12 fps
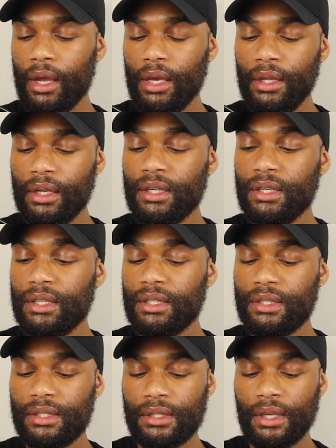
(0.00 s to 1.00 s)
it
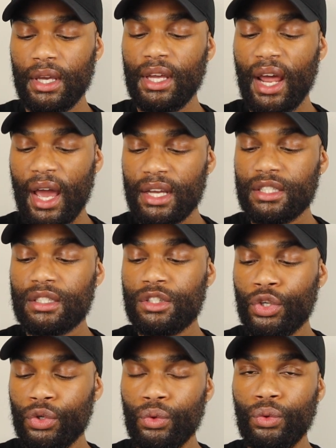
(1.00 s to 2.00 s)
has
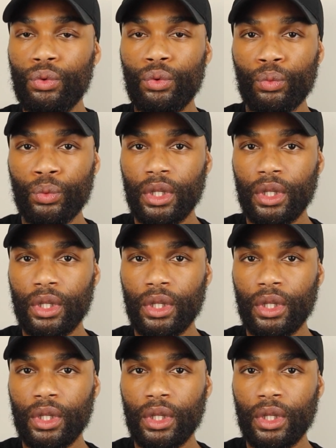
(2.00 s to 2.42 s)
two